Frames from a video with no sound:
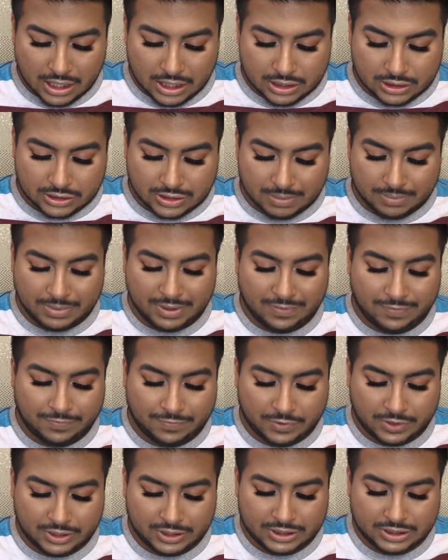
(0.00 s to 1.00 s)
So I'm going to
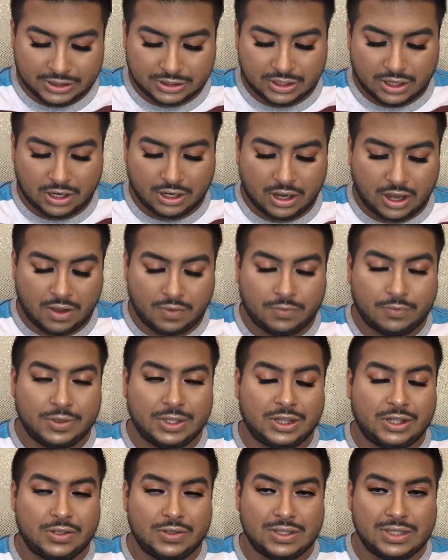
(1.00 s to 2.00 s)
first start off
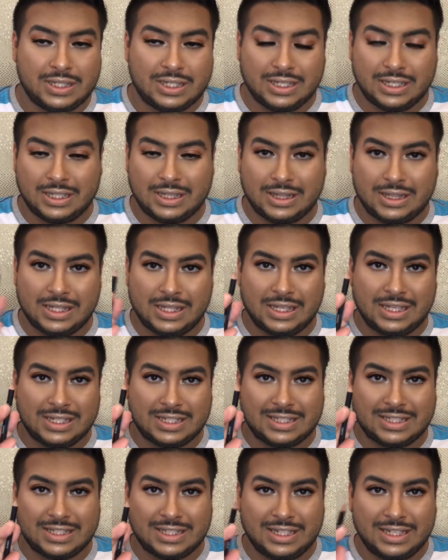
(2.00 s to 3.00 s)
with using the
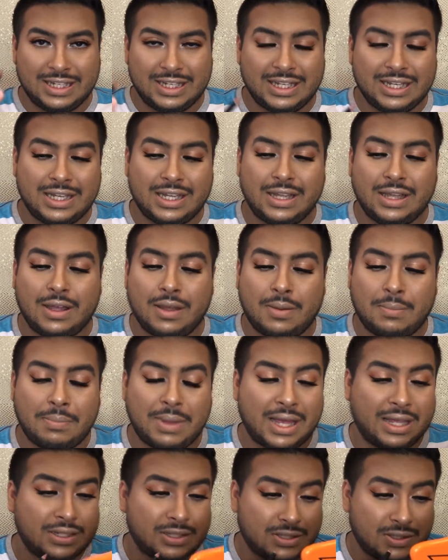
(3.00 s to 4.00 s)
Sleek
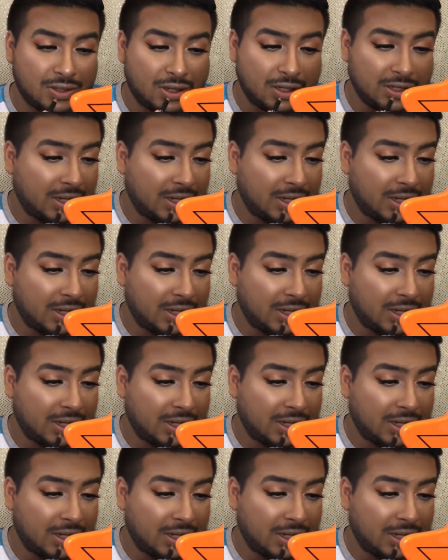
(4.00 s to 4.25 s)
pencil on the